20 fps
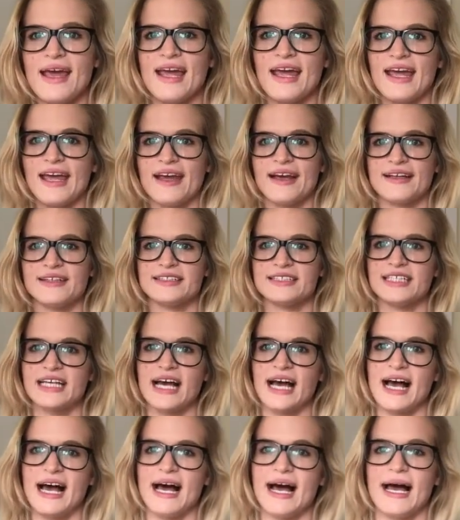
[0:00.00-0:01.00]
and
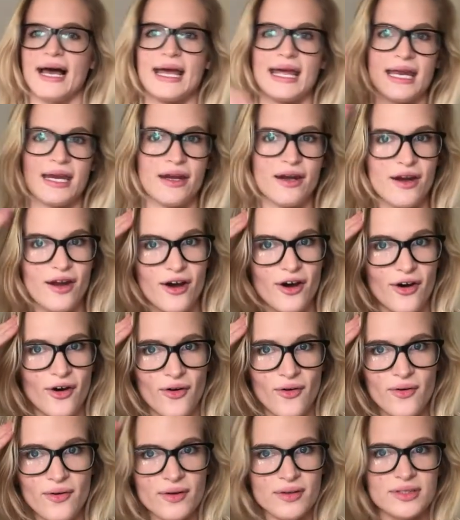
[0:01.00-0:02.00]
I
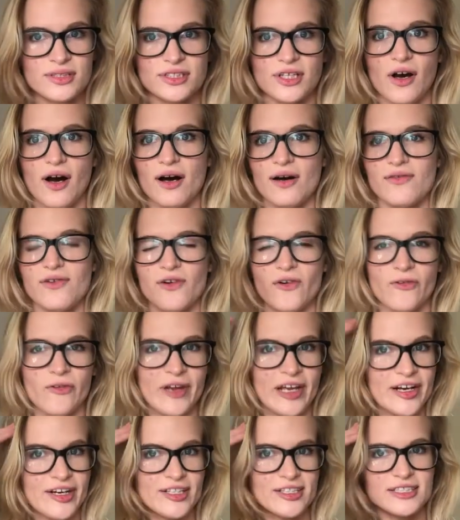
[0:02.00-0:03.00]
know, so all four
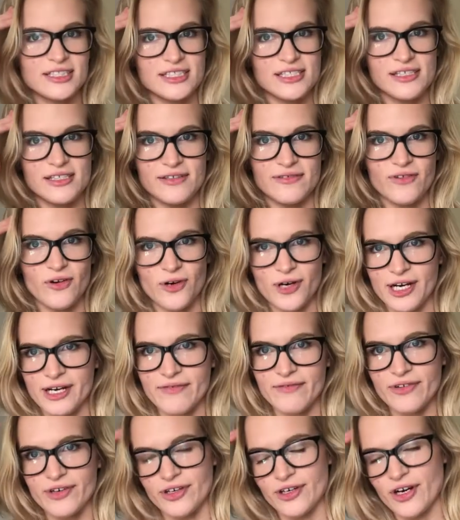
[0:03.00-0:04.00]
fingers to your
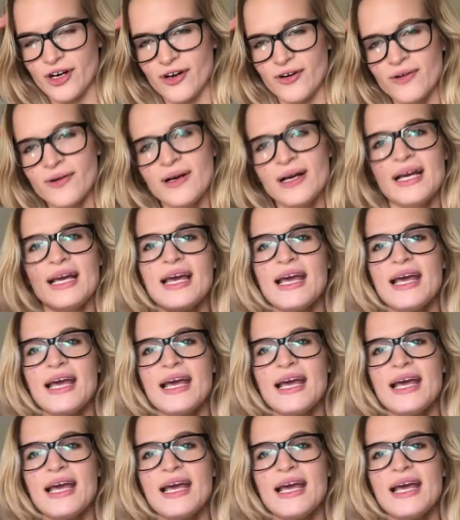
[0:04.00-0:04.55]
forehead for no,